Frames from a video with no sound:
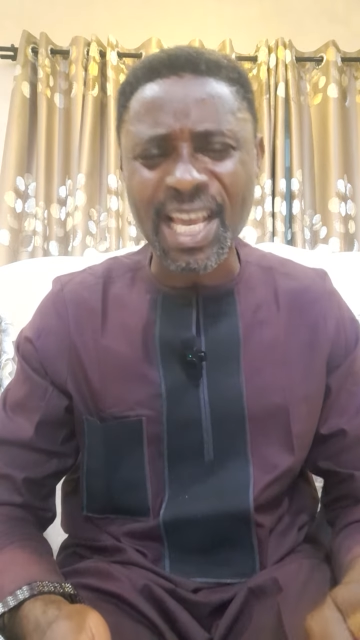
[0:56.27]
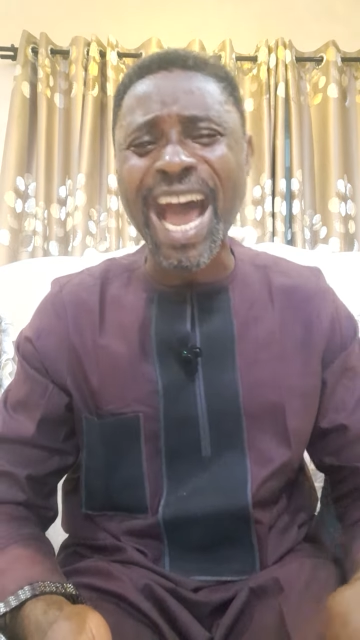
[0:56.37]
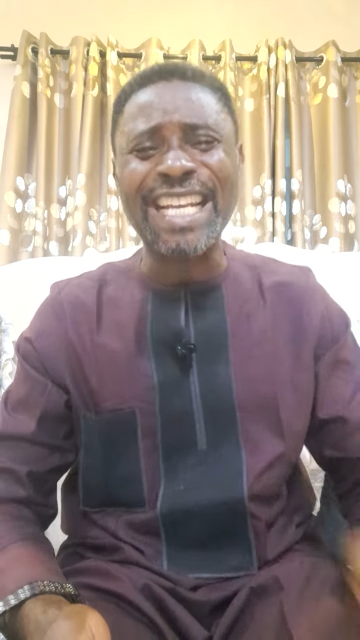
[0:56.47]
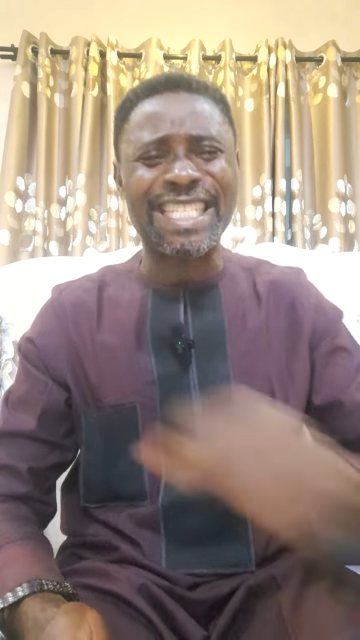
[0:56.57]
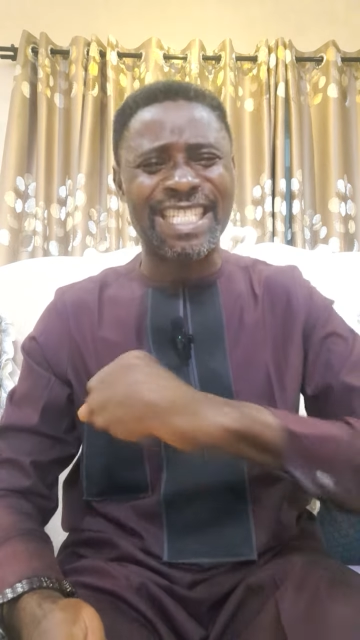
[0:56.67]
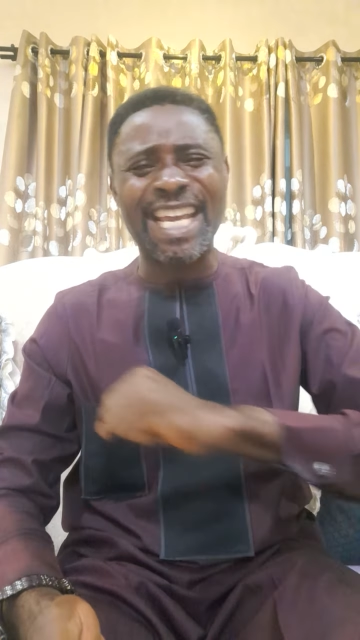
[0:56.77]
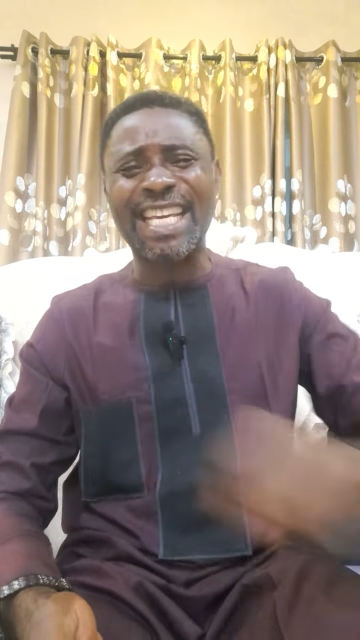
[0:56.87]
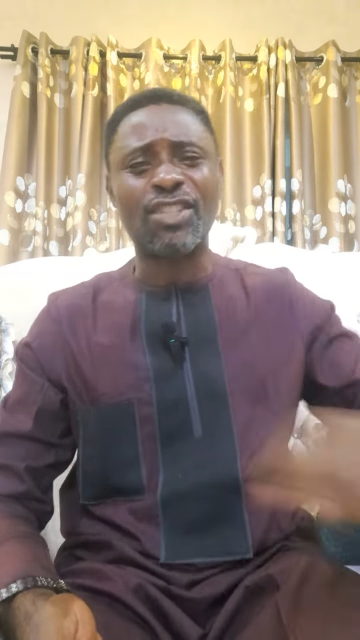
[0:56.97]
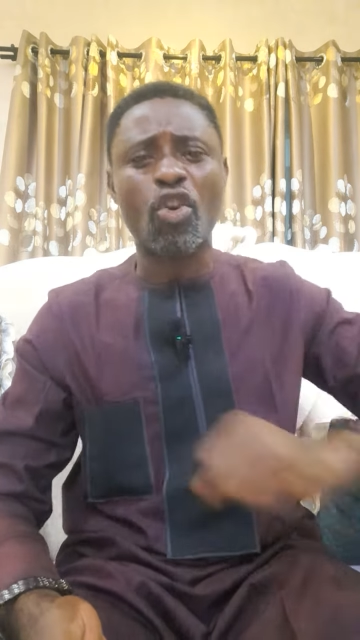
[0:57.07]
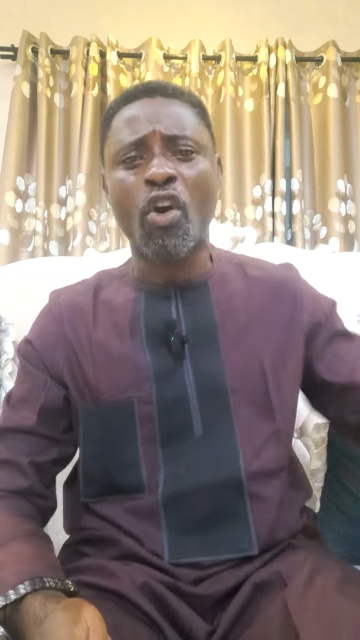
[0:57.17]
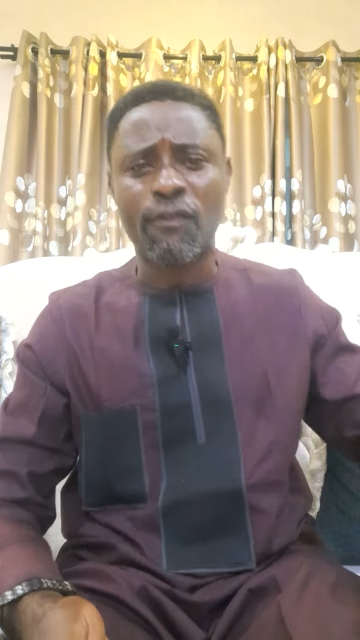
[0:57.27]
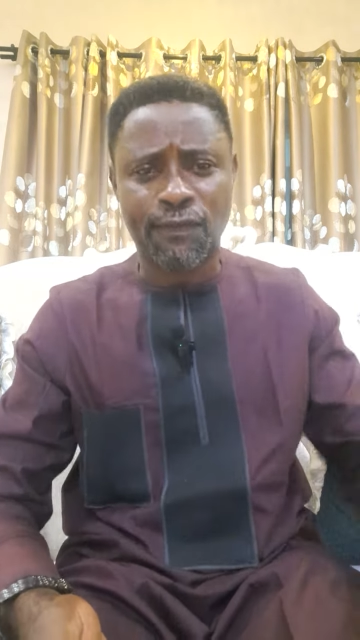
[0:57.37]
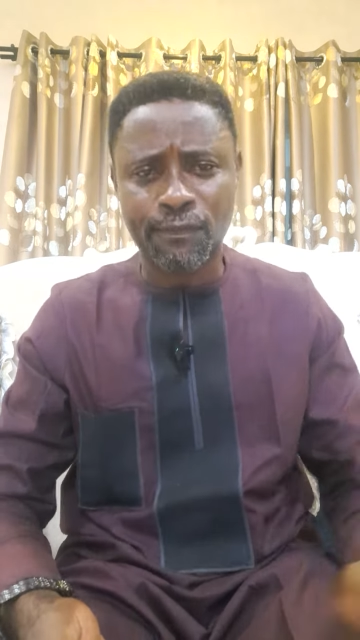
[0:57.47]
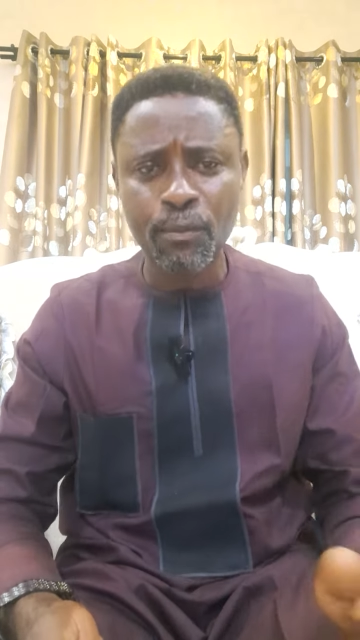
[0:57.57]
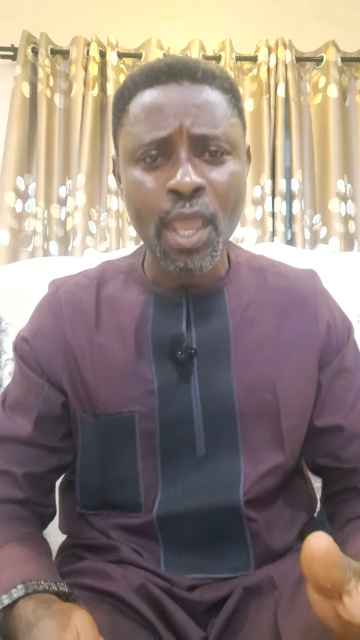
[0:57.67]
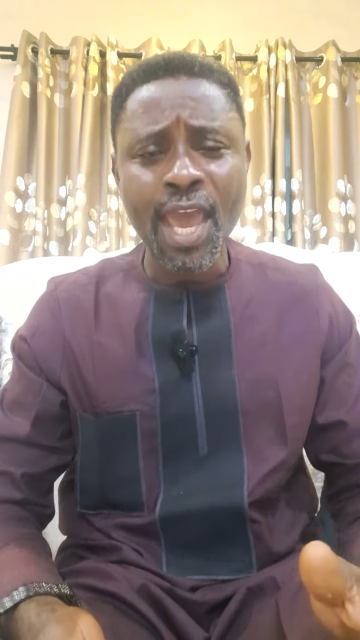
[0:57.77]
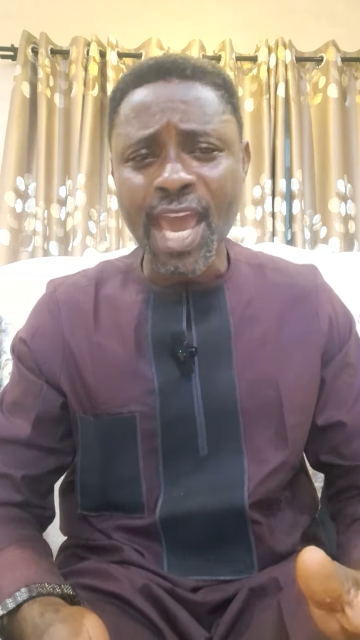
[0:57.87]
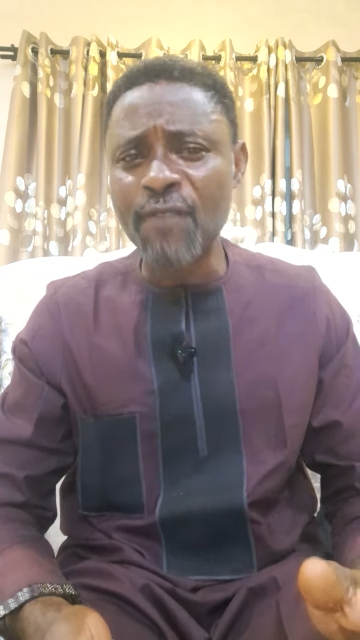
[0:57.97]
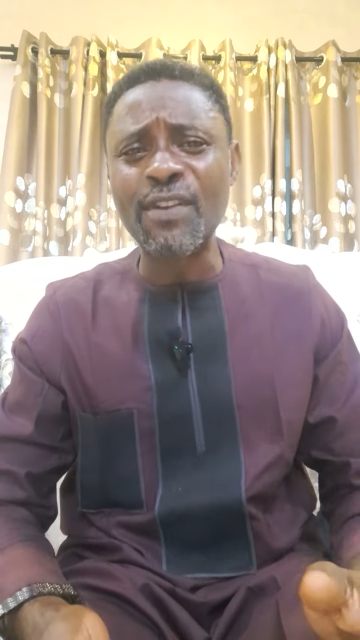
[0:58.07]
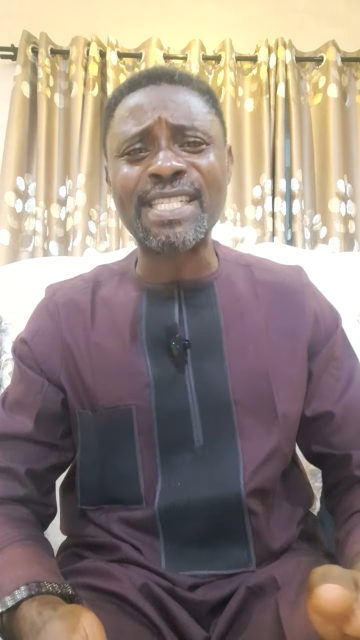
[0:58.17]
Say, I shake it off.
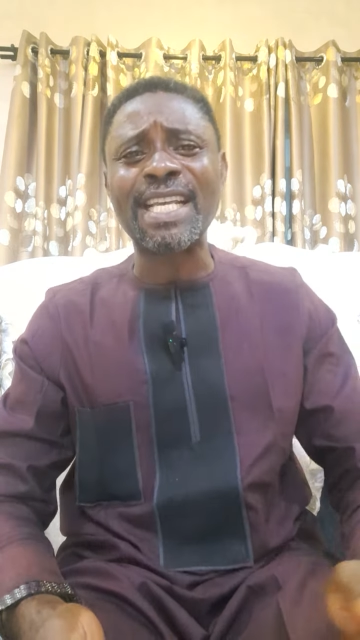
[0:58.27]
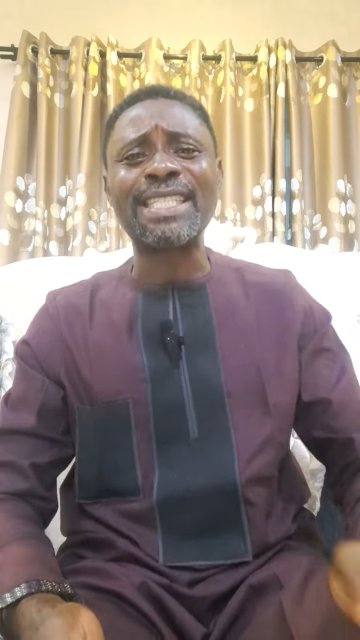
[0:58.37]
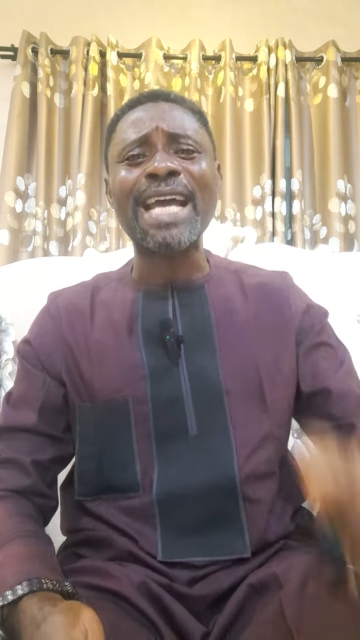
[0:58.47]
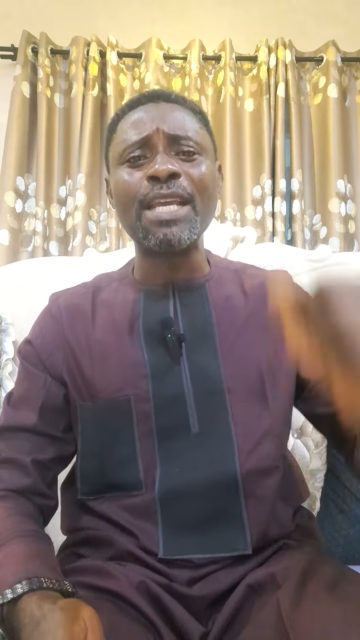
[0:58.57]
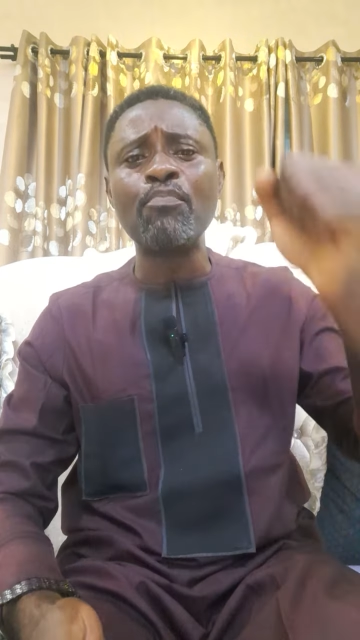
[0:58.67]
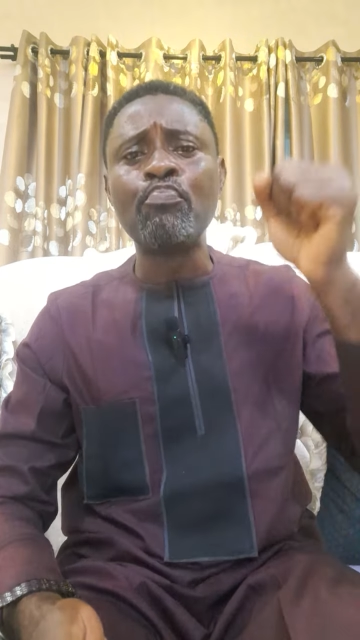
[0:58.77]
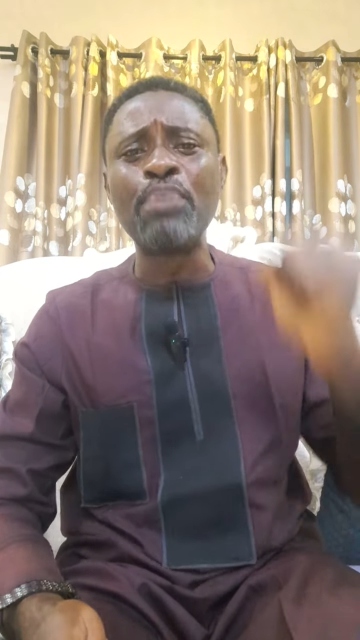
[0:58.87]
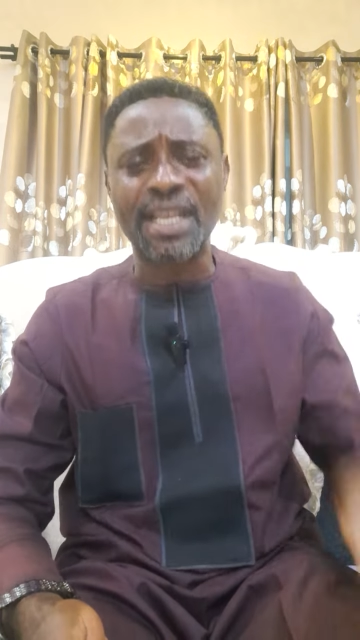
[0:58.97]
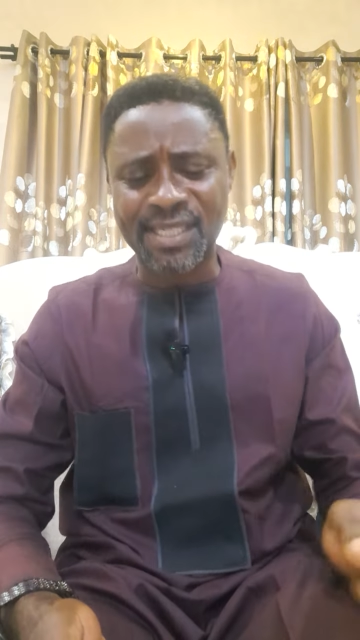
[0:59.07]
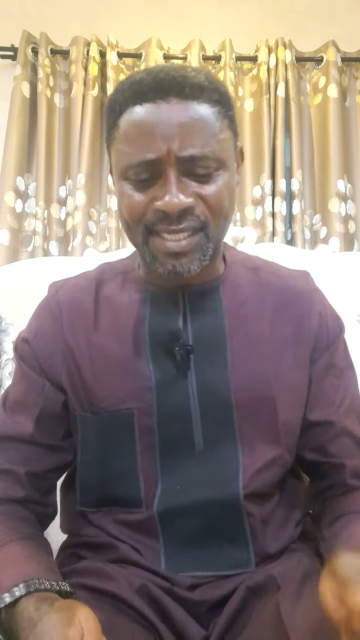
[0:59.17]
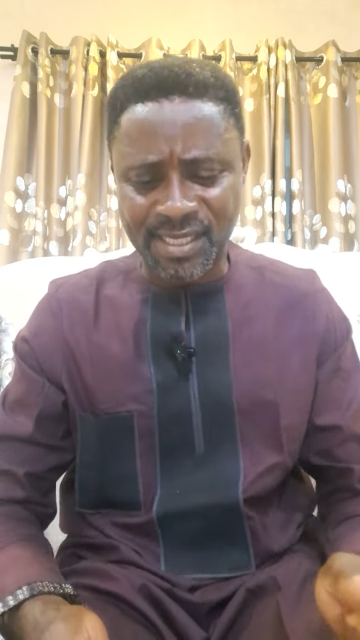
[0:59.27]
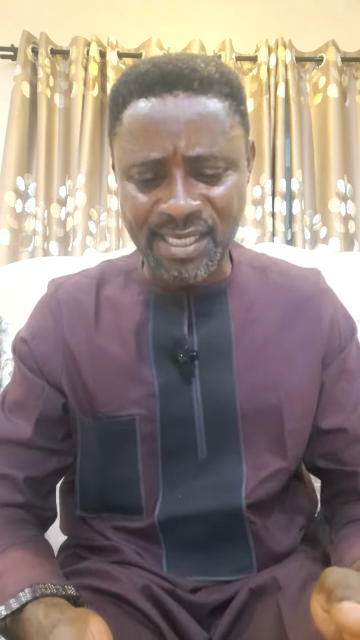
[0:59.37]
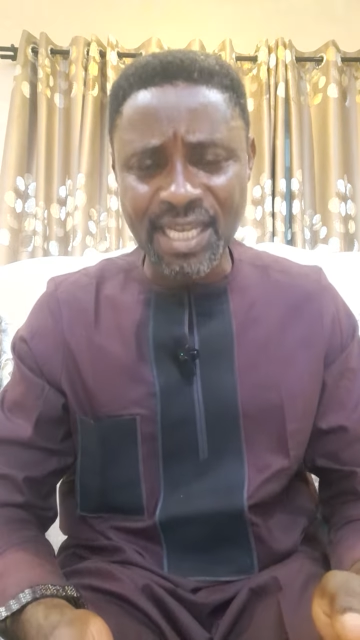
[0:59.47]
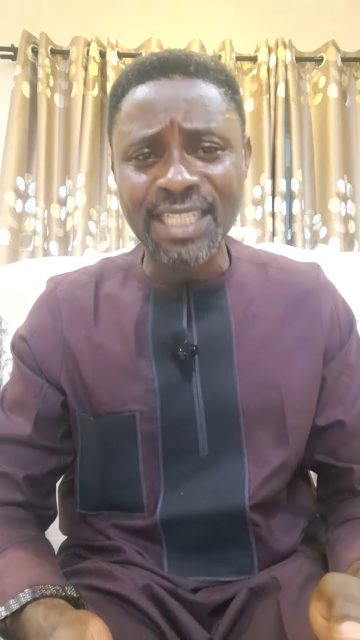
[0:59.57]
Every satanic beast